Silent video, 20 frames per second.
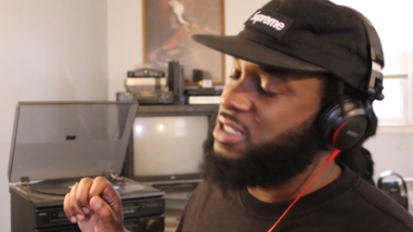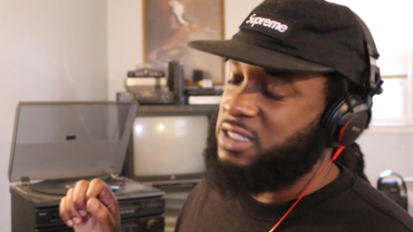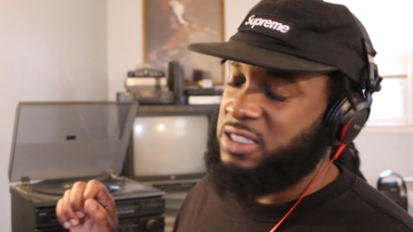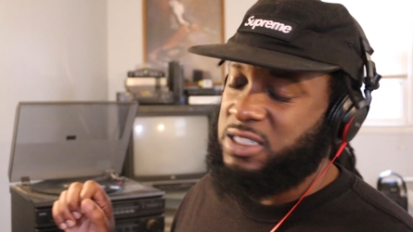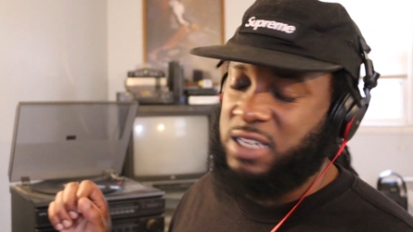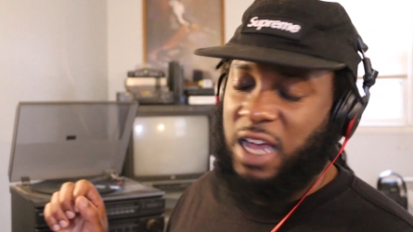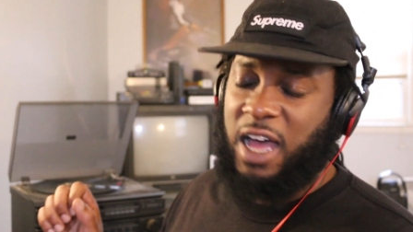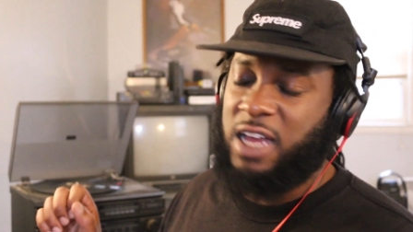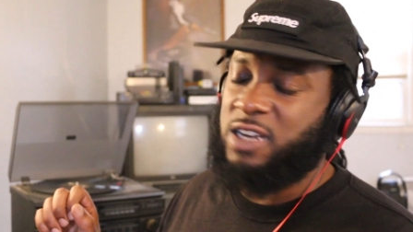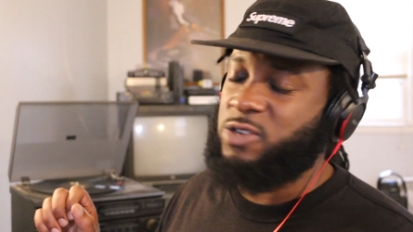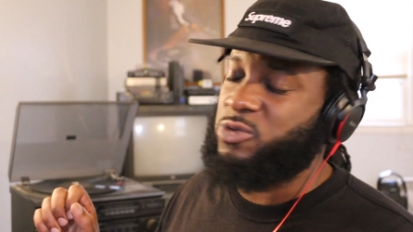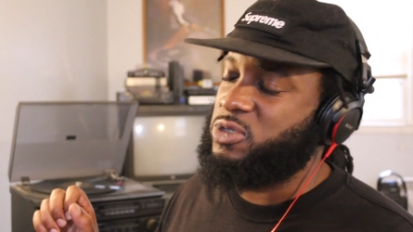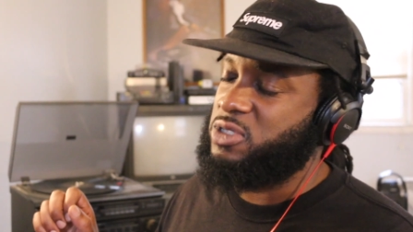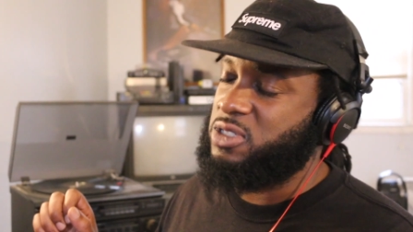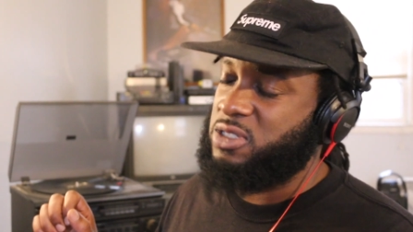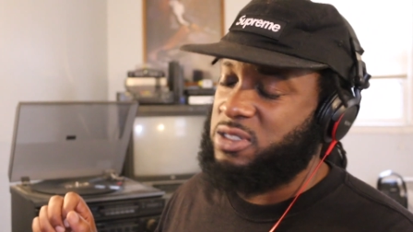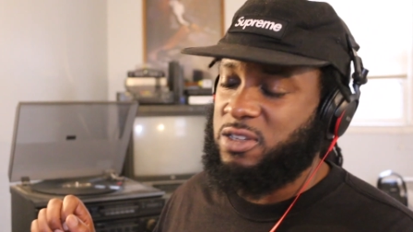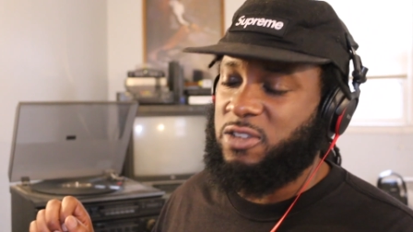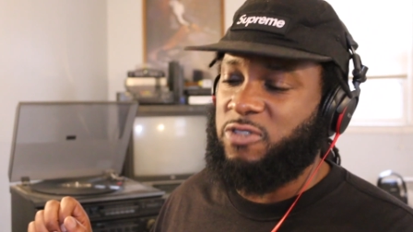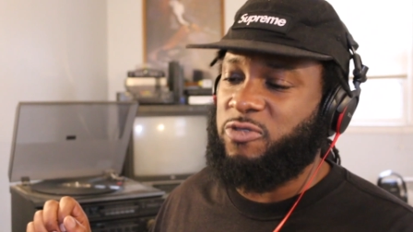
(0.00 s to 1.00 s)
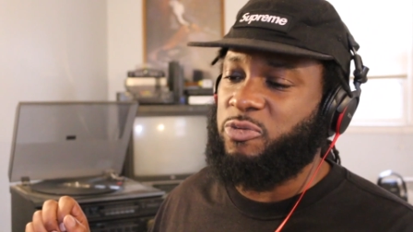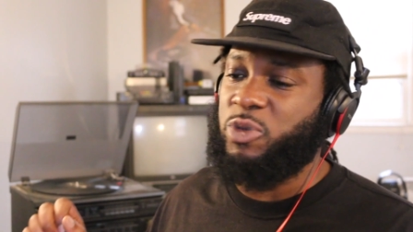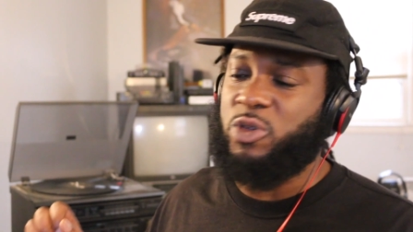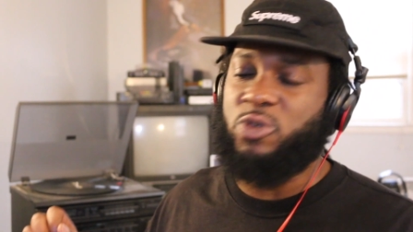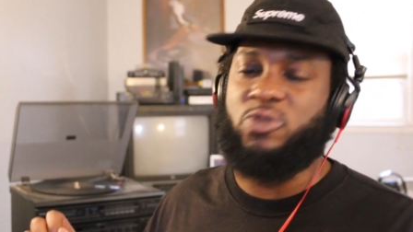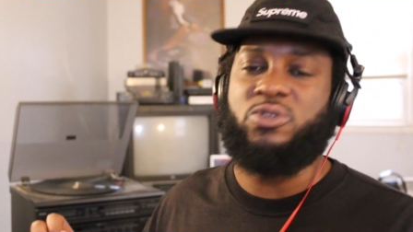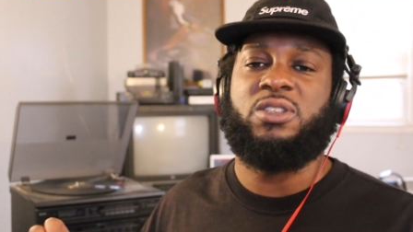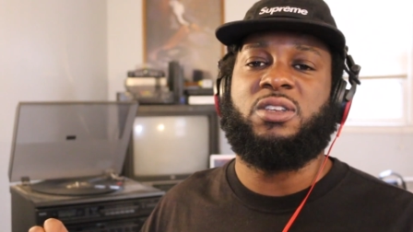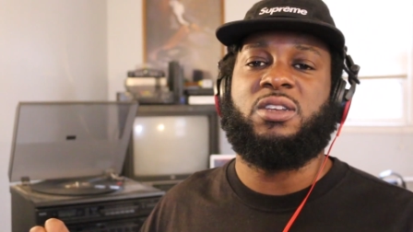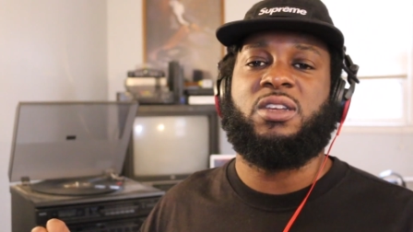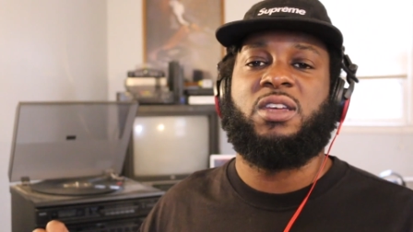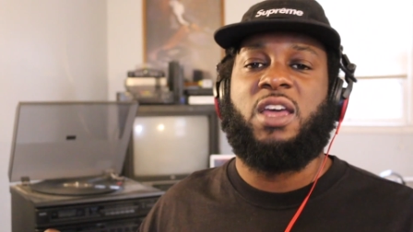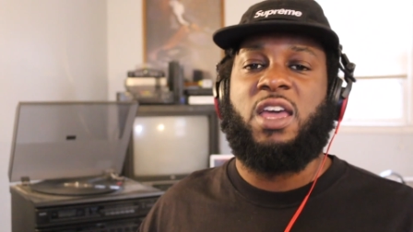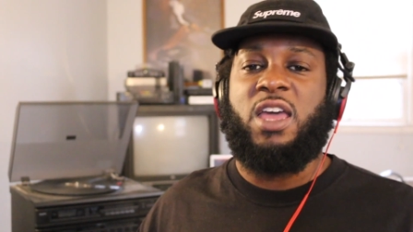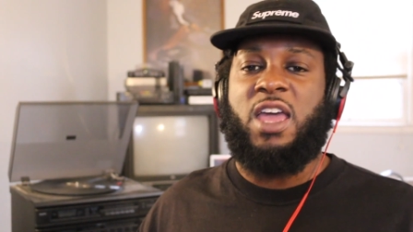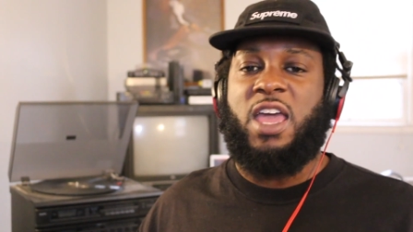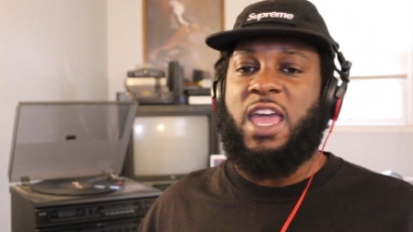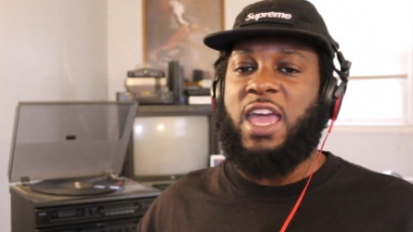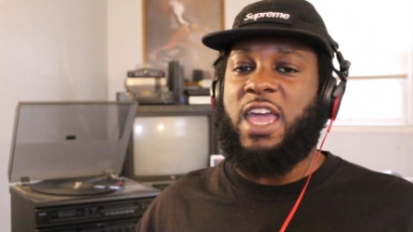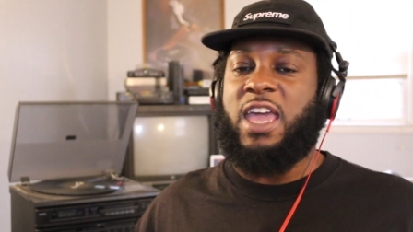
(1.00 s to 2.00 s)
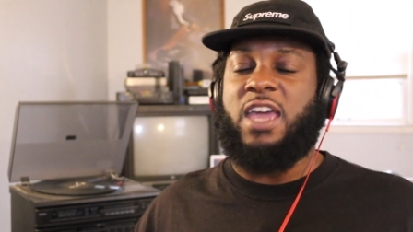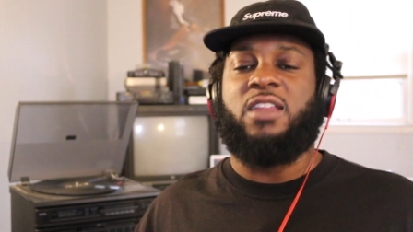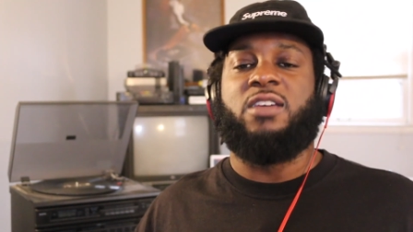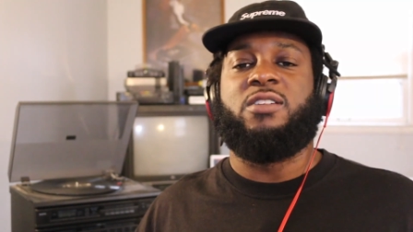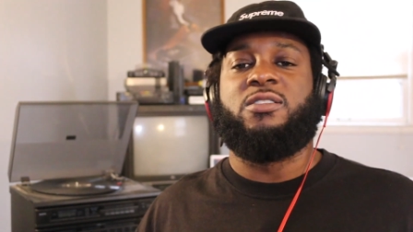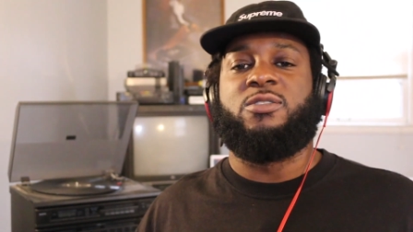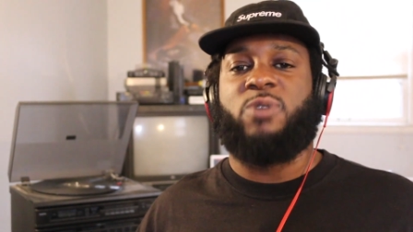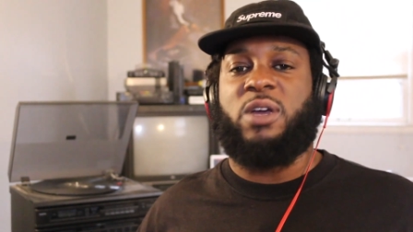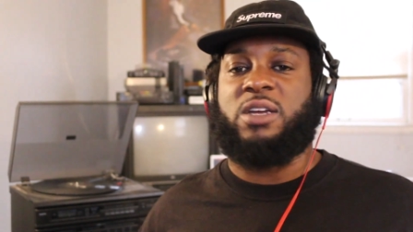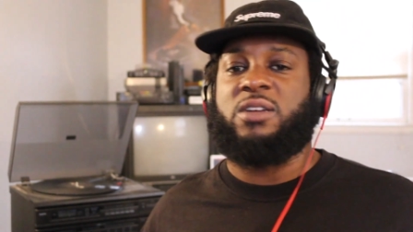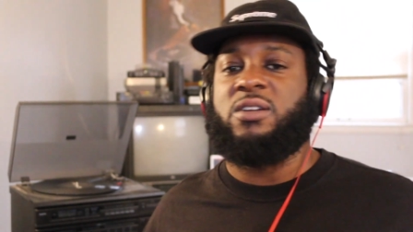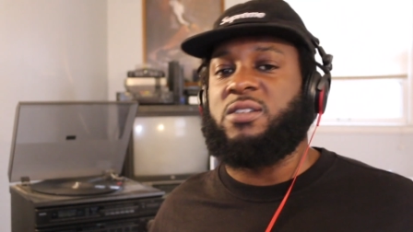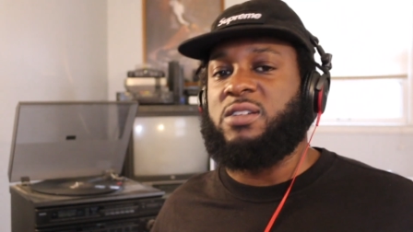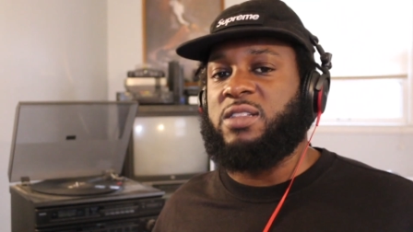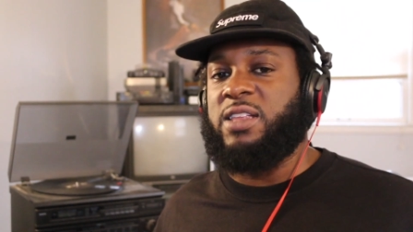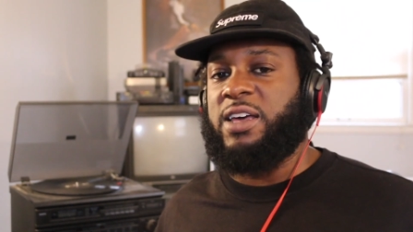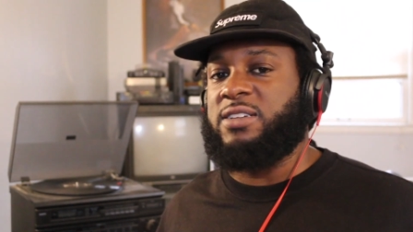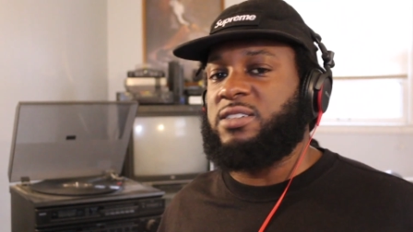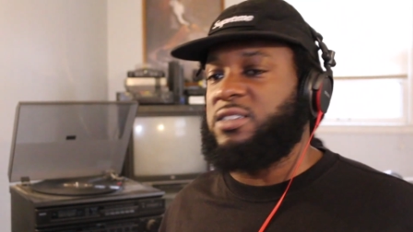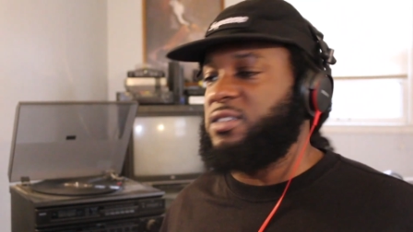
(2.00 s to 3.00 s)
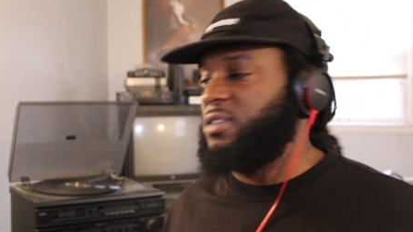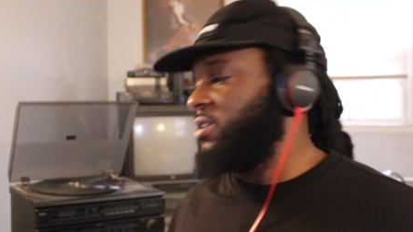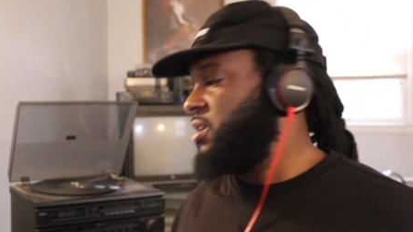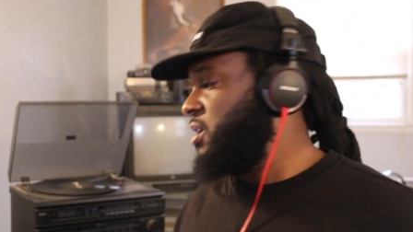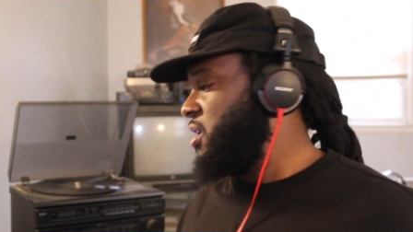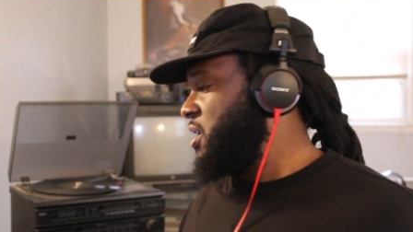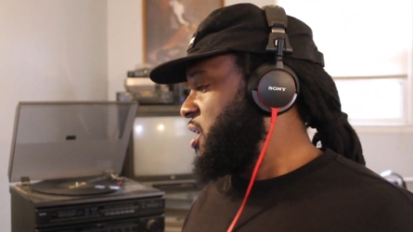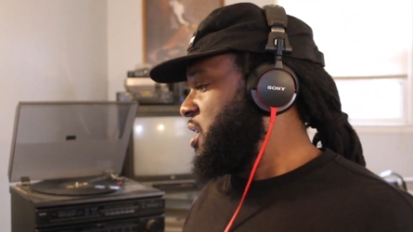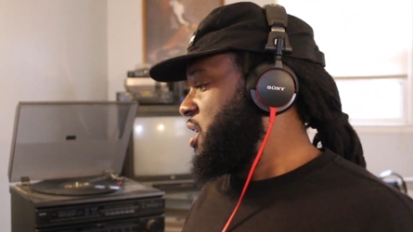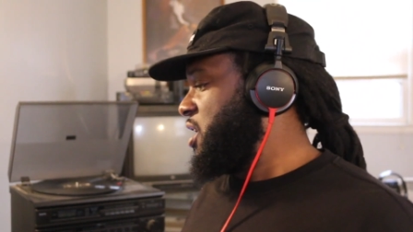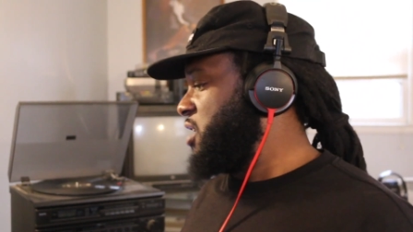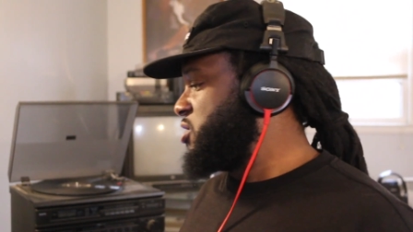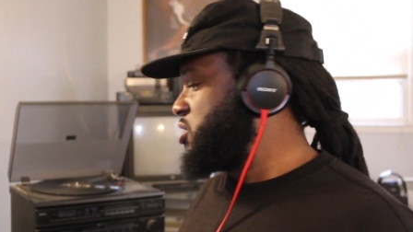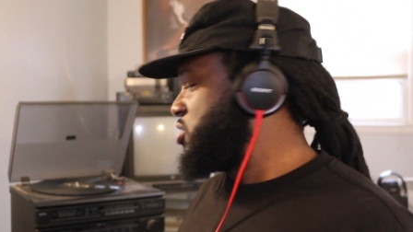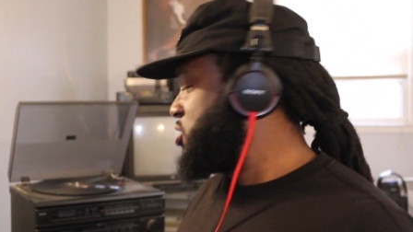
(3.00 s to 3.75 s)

genres of music in his record collection. And